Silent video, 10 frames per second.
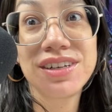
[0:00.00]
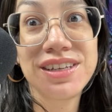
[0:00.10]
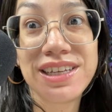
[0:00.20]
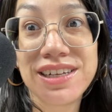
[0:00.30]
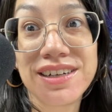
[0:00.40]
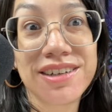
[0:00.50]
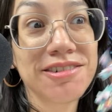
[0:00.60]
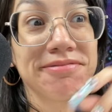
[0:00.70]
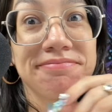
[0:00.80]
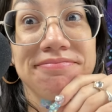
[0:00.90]
a
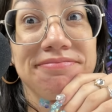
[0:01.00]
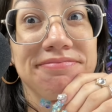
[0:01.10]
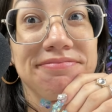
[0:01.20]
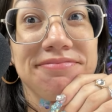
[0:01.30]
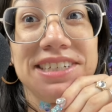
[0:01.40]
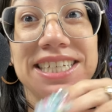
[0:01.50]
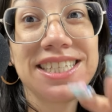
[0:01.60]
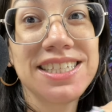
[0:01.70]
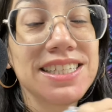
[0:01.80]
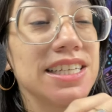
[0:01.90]
year,
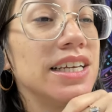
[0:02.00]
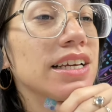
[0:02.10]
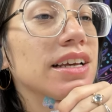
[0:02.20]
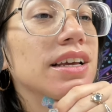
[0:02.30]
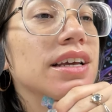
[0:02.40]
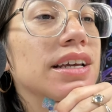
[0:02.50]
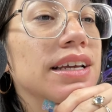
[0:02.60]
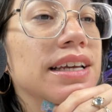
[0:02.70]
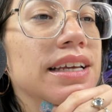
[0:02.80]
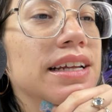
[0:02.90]
easily.
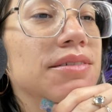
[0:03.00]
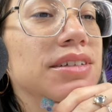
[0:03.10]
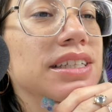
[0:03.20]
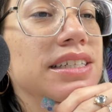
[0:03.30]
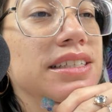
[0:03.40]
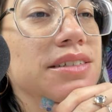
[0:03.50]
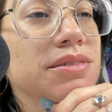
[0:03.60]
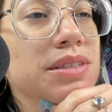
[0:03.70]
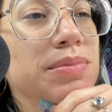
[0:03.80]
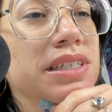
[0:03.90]
And I realized it
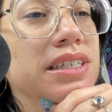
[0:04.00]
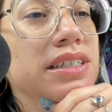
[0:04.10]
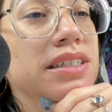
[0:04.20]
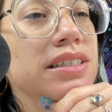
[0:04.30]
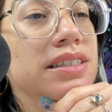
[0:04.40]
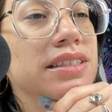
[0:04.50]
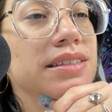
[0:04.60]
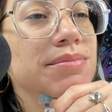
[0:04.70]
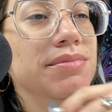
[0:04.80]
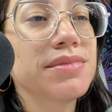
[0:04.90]
was because
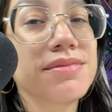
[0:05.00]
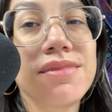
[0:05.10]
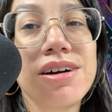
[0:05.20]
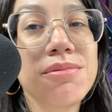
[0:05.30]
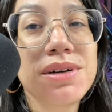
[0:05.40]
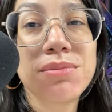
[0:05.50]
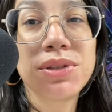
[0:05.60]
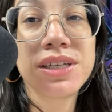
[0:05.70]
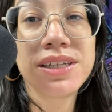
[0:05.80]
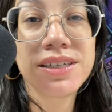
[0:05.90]
all my
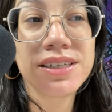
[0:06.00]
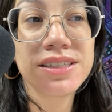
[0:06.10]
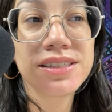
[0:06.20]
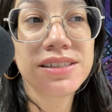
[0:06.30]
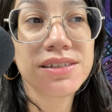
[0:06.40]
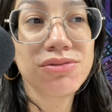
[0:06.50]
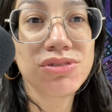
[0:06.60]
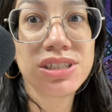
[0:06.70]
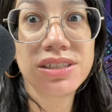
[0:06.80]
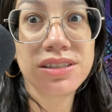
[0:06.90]
bling and stuff
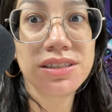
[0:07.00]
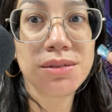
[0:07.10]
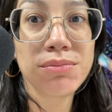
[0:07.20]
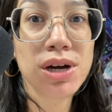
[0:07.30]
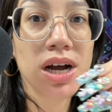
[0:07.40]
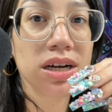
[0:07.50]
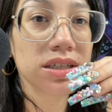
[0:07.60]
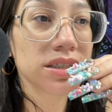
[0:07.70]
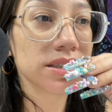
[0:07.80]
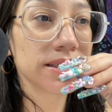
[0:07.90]
was just in a
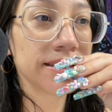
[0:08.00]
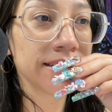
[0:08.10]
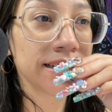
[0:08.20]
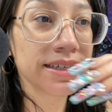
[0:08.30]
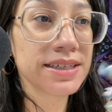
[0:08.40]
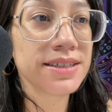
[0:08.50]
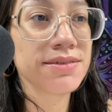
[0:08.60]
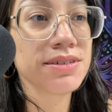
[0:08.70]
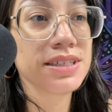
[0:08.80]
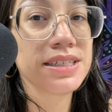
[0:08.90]
box and I couldn't
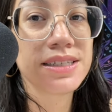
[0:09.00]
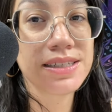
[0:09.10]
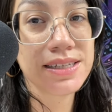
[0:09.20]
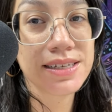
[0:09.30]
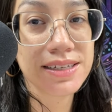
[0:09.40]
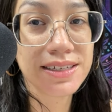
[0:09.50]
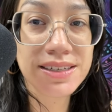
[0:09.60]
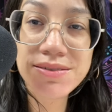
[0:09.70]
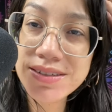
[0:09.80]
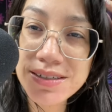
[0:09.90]
really see it. And
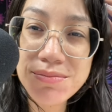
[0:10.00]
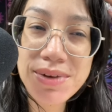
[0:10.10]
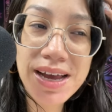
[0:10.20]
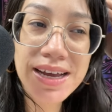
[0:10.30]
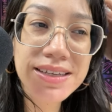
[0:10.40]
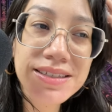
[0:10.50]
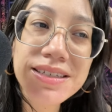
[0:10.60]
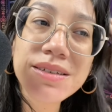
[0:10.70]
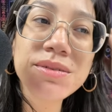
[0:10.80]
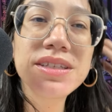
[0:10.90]
it was in bags
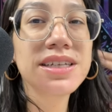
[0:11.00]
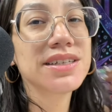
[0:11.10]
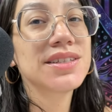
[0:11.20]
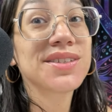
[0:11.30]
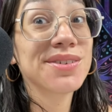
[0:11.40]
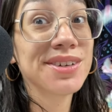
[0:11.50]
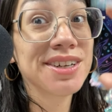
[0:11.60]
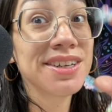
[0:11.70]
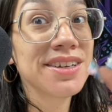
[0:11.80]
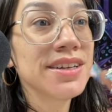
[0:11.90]
and it was like
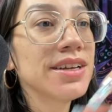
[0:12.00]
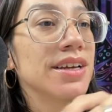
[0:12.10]
sorted,